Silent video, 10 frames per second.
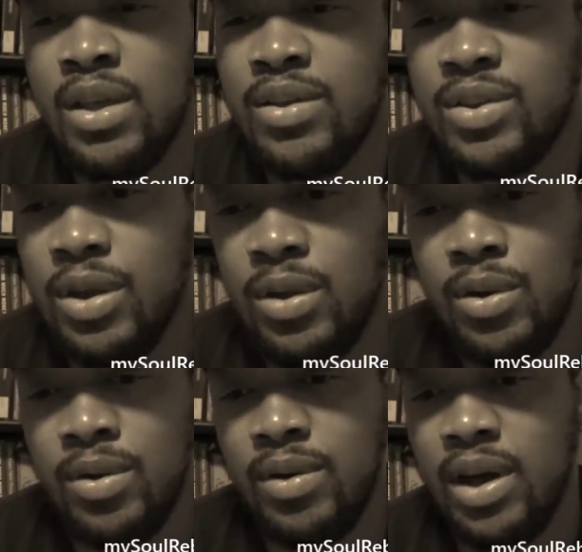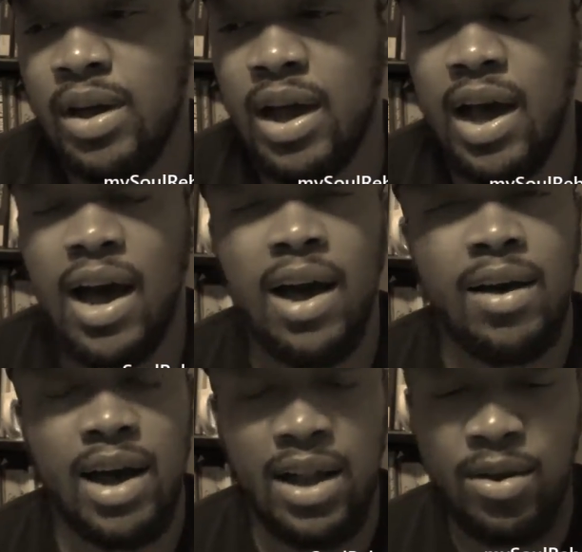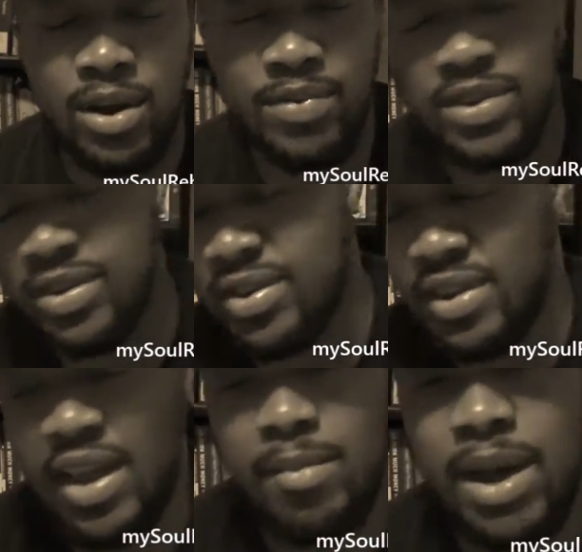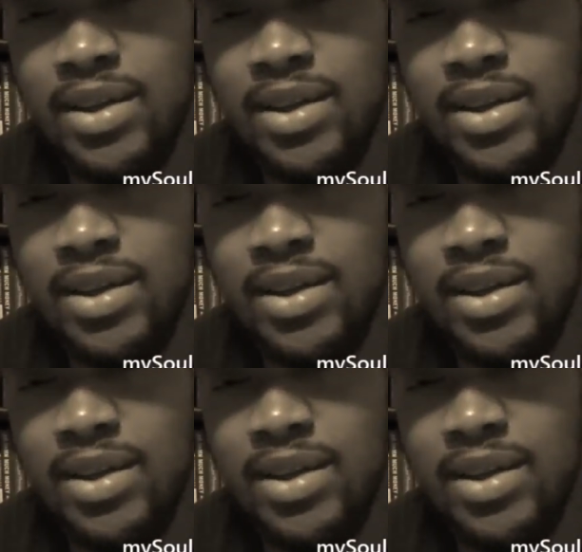So I don't know if this is state by